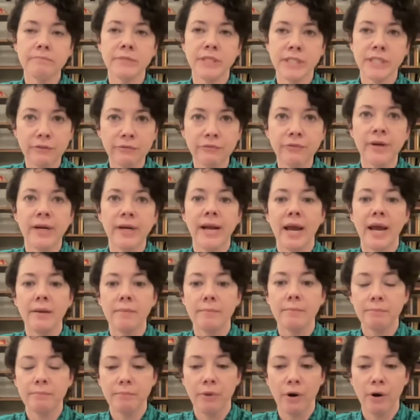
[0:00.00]
different
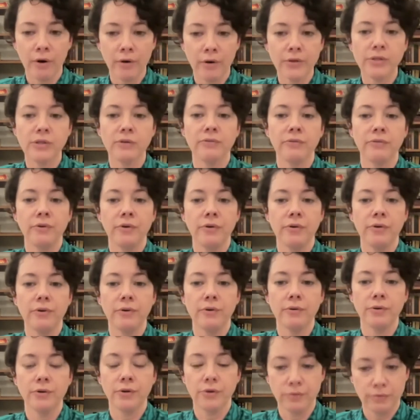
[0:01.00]
parts of
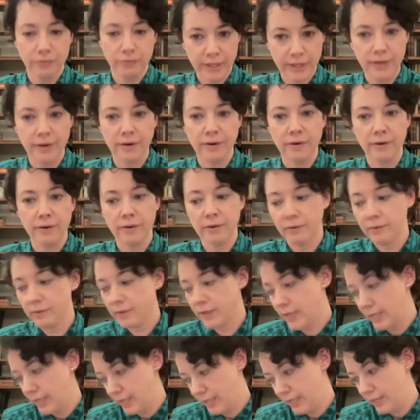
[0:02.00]
her career
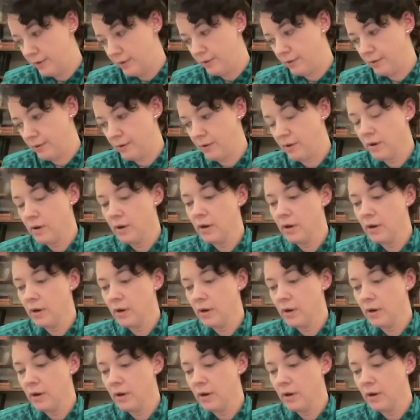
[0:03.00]
in here.